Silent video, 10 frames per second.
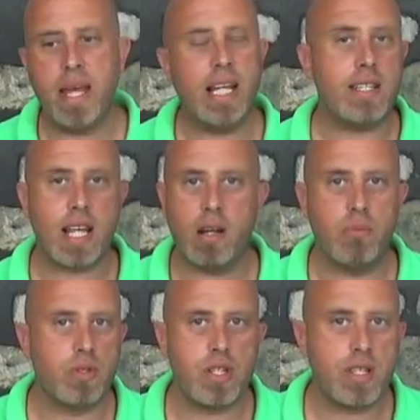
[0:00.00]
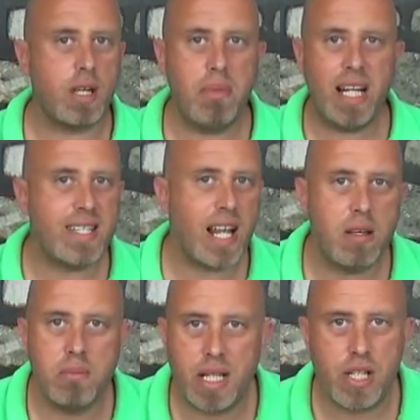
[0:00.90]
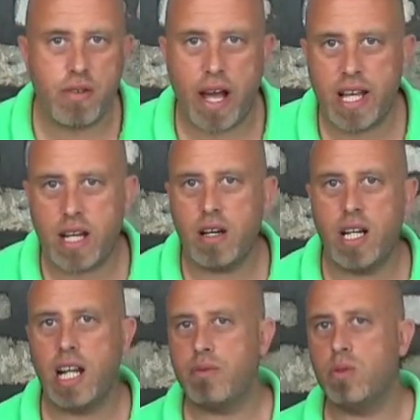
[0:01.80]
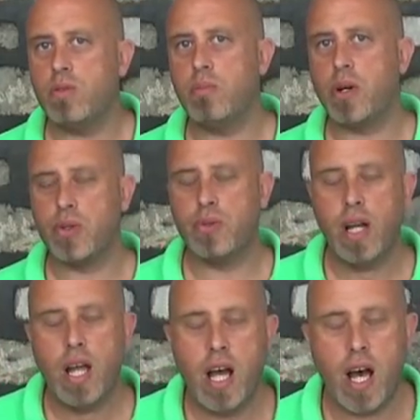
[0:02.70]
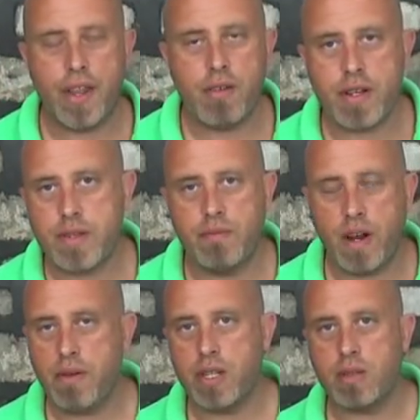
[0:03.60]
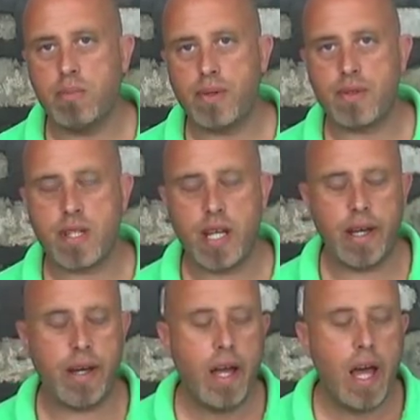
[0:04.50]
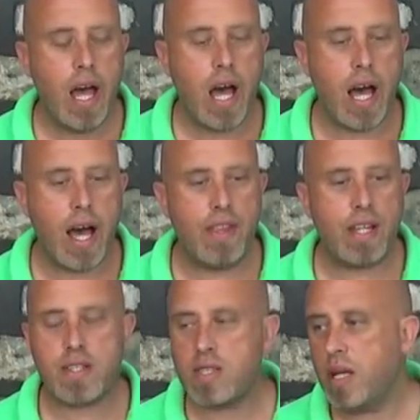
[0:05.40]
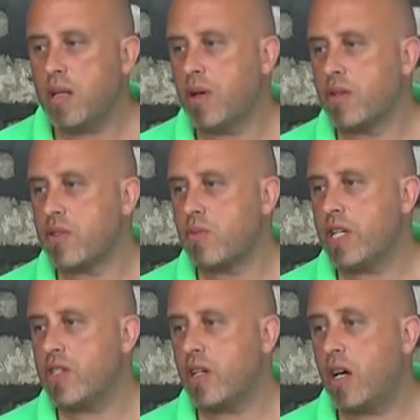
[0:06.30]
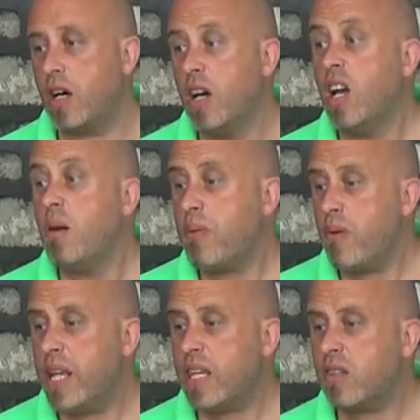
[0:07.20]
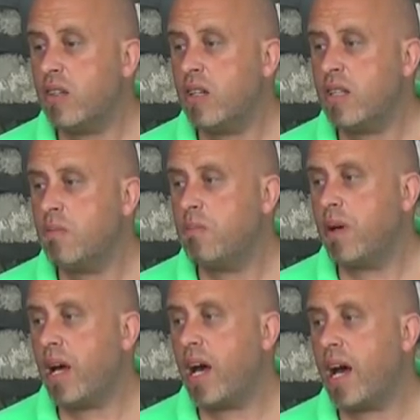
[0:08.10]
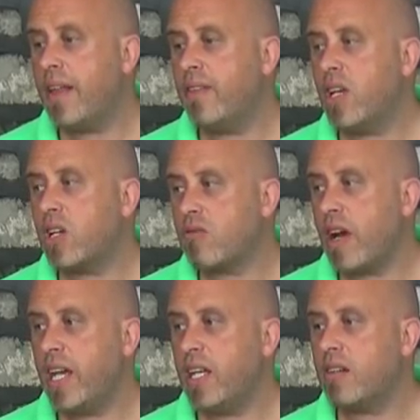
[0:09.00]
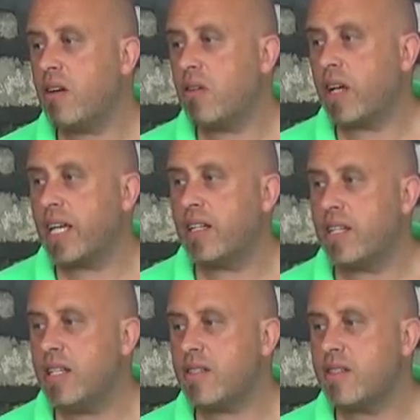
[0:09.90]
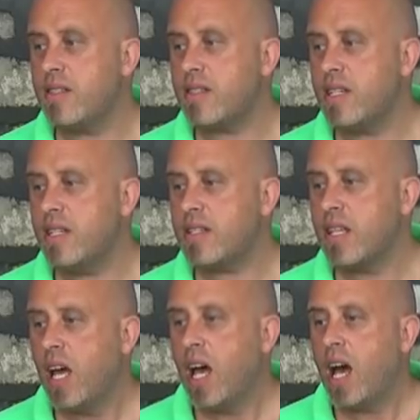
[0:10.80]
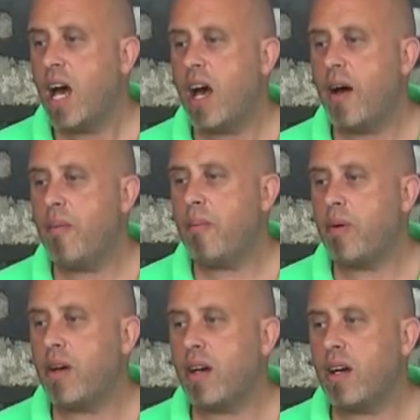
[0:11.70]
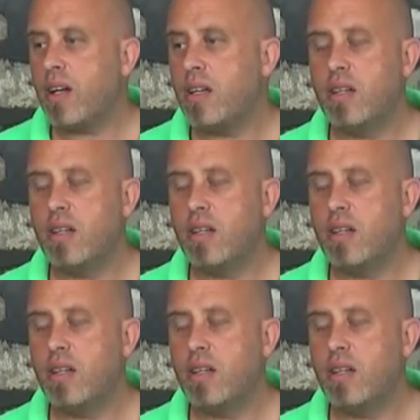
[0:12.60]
Mini Talon. We'll just say Mini Talon, Mini Drat, that kind of level of model. There are some very good models here. And then there's some other models which are pretty good, and they're great in their own like in instances, but